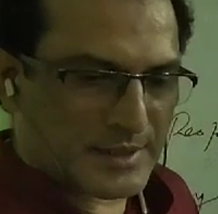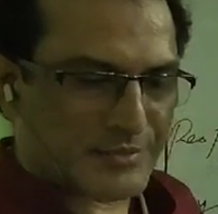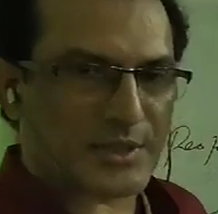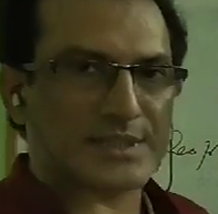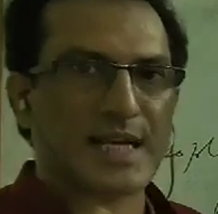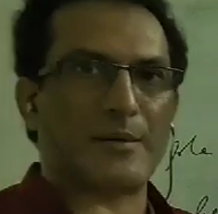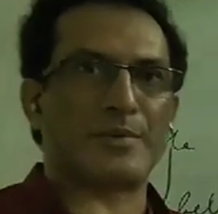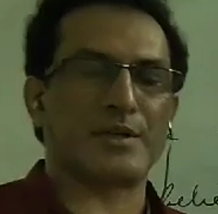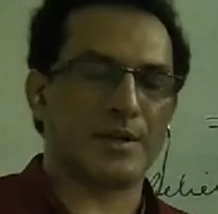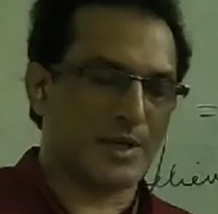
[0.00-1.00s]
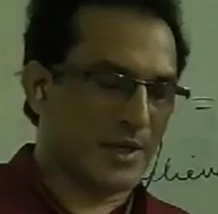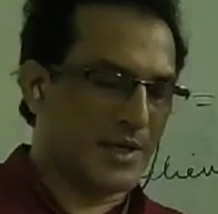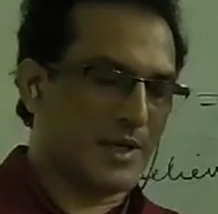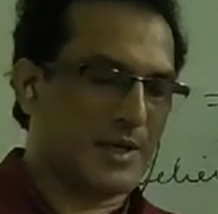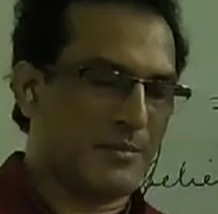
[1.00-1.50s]
Like for example,
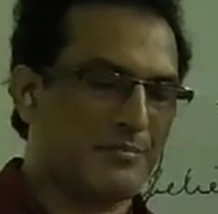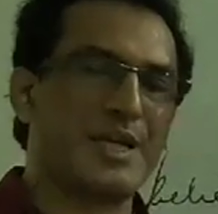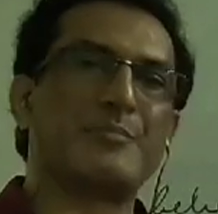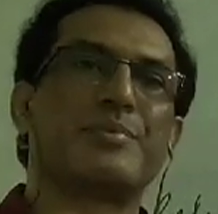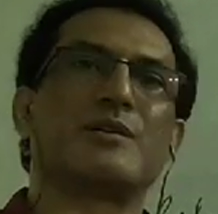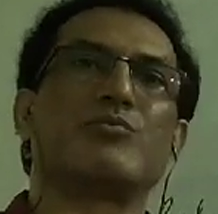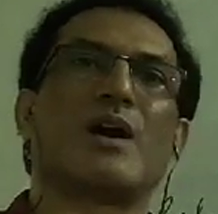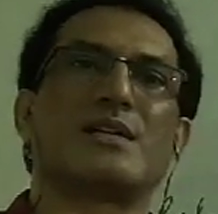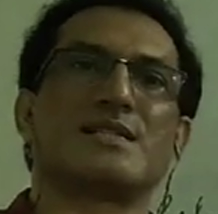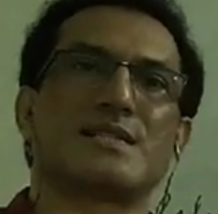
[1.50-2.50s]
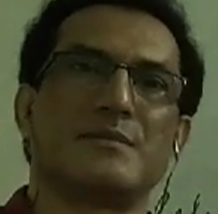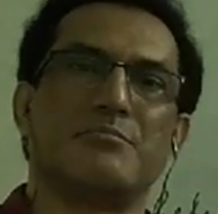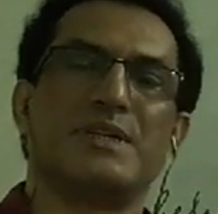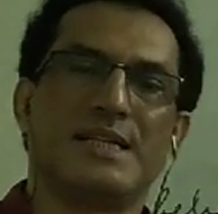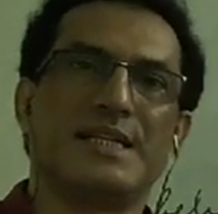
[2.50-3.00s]
people once
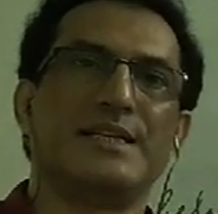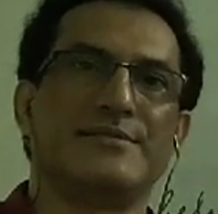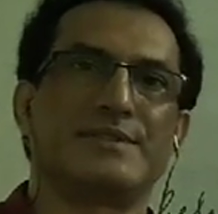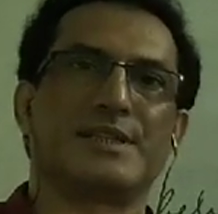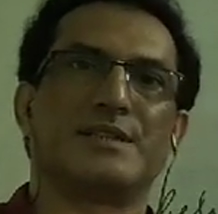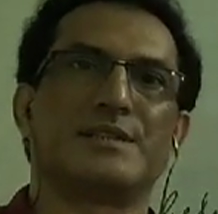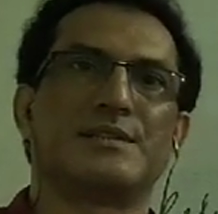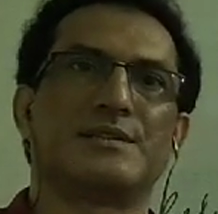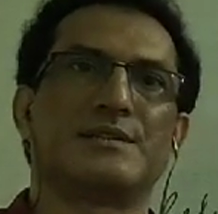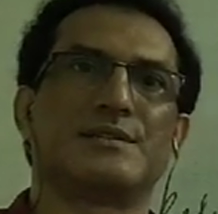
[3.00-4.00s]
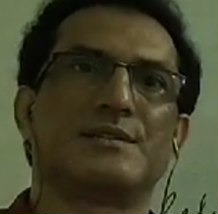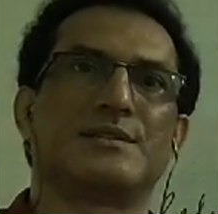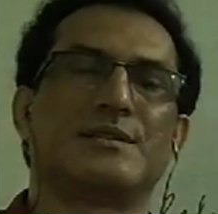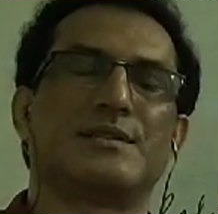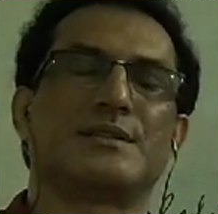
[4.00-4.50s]
believed
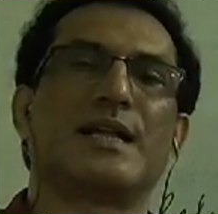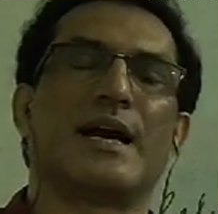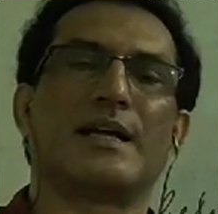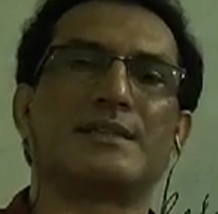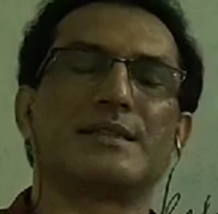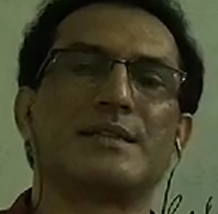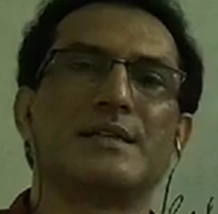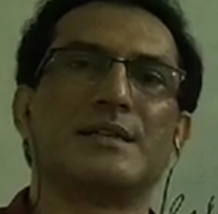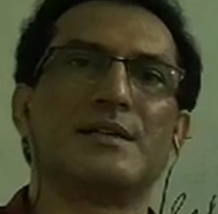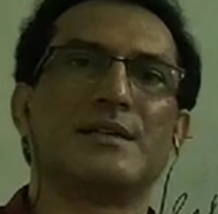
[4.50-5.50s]
that